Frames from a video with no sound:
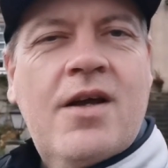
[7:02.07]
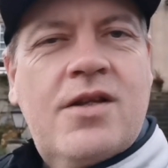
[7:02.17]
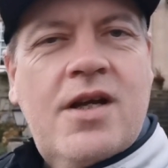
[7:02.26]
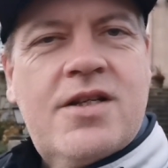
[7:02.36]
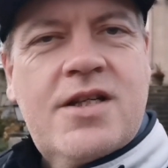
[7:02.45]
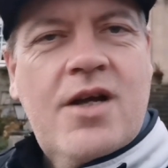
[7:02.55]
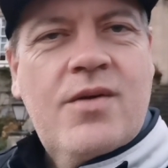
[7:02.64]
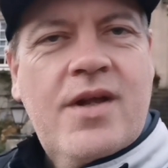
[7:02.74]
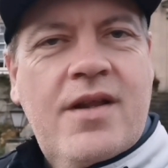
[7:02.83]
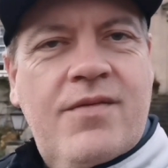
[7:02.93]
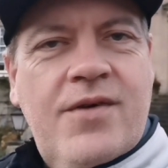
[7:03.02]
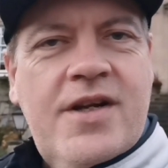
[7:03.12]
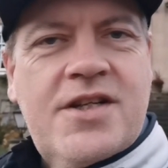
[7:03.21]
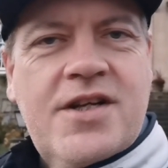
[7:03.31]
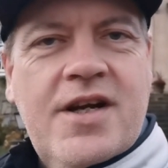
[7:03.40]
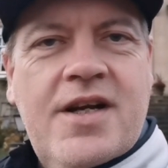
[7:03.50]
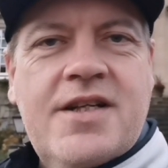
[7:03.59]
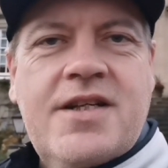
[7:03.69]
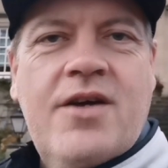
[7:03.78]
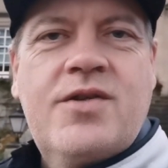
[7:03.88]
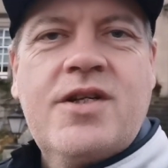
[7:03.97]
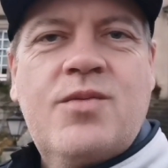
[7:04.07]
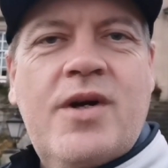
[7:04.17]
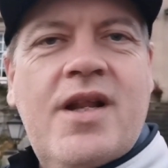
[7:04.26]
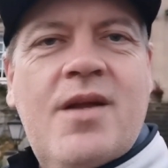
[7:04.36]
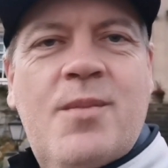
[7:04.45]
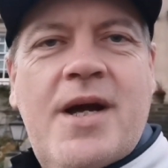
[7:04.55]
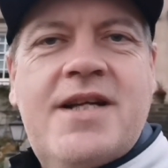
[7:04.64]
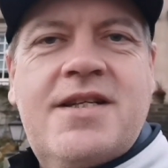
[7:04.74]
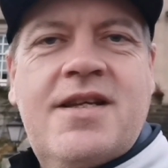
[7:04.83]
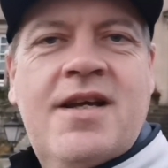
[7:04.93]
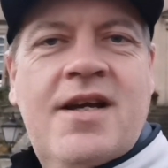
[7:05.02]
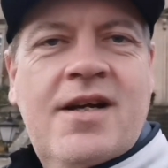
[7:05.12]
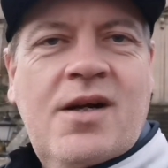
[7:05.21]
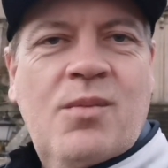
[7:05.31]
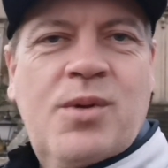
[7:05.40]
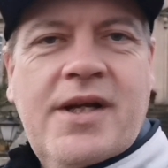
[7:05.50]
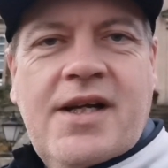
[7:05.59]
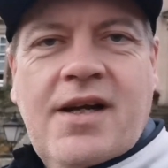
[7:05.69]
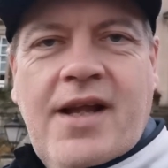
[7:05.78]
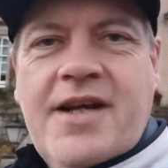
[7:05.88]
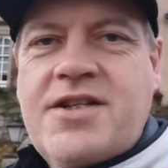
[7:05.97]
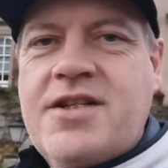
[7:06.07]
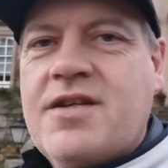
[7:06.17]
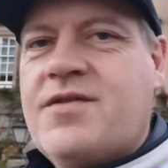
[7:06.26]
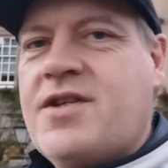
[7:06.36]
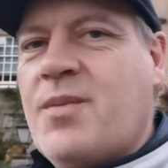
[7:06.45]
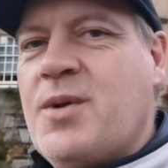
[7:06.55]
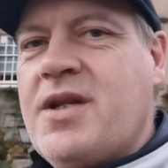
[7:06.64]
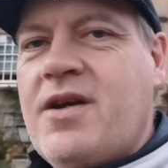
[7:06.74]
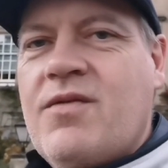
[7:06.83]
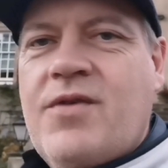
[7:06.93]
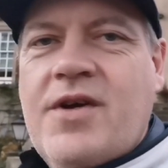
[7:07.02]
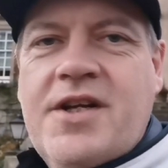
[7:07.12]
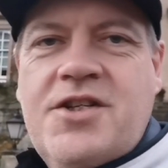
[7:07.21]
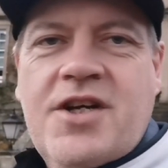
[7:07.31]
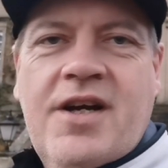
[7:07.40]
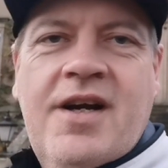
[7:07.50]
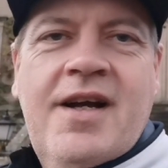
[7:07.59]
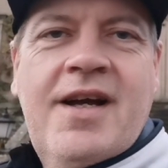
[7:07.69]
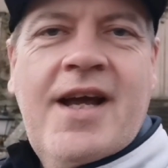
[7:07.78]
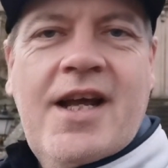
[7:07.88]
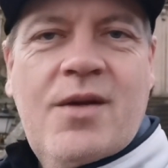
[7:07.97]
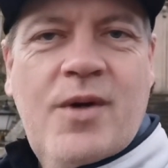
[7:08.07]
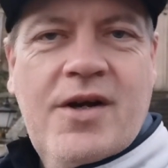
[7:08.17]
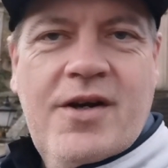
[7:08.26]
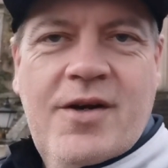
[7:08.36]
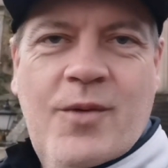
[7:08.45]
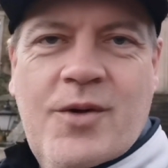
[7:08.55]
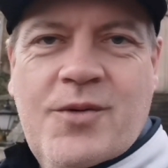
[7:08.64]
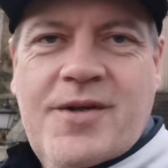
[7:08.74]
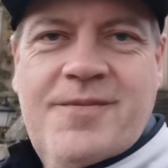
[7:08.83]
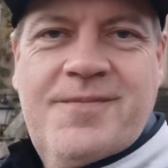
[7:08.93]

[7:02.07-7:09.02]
Now, it turns out that the furniture in this house is one of the best complete collections of Chippendale furniture anywhere in the world.